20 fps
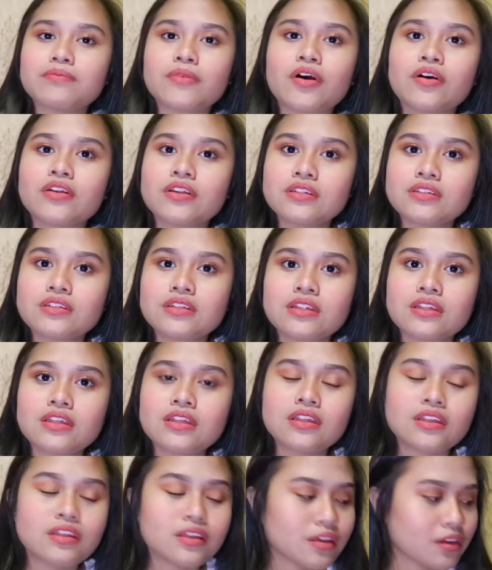
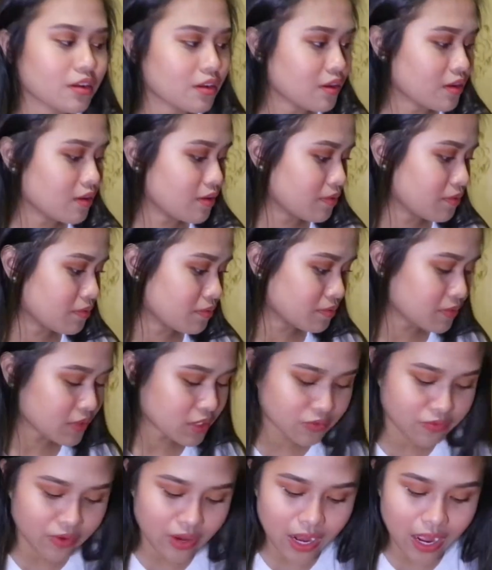honestly,
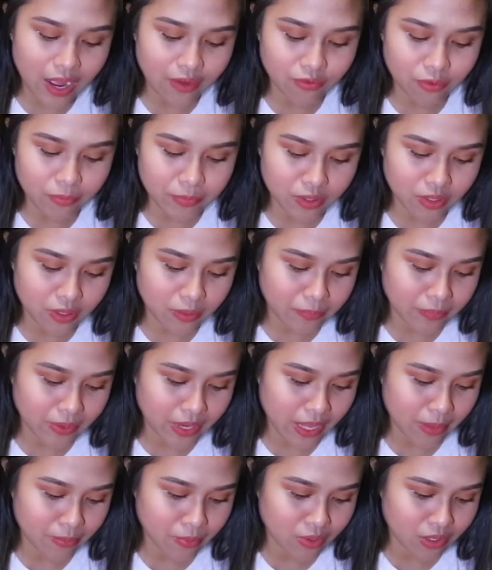it's very hard for me to
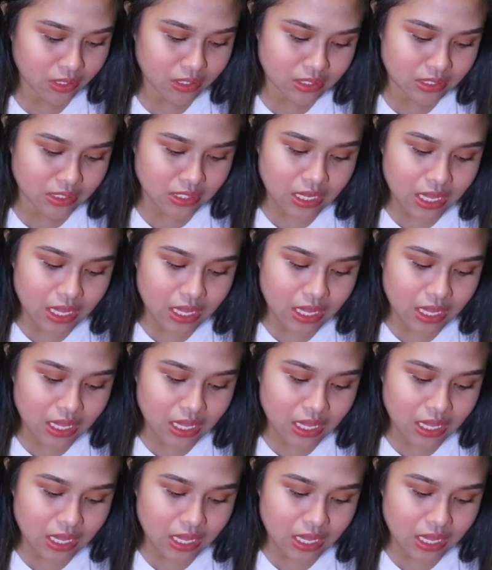apply because